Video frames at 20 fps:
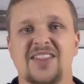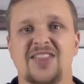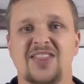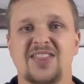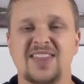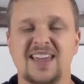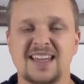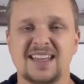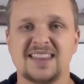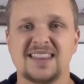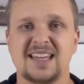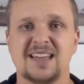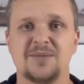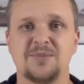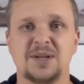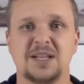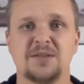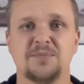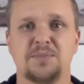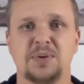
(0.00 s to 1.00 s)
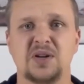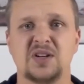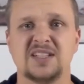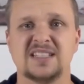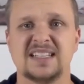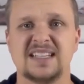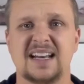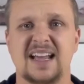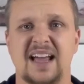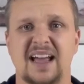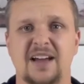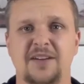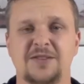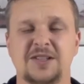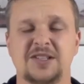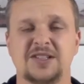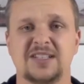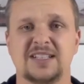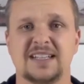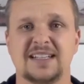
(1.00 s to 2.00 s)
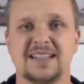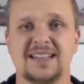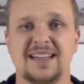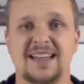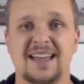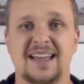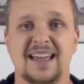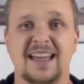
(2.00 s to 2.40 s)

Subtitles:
thank them in person after you're done